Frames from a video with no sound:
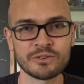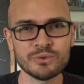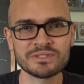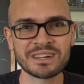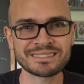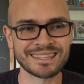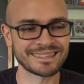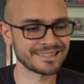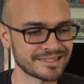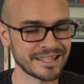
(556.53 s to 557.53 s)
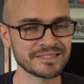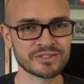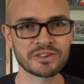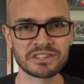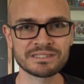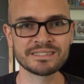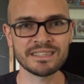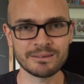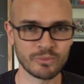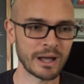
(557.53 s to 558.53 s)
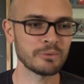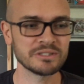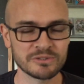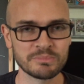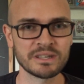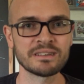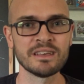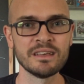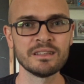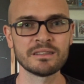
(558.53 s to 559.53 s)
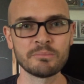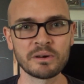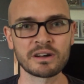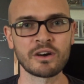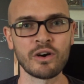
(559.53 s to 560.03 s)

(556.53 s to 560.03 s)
Who does that? The Saints are a good team. Why would you pick the Bucks?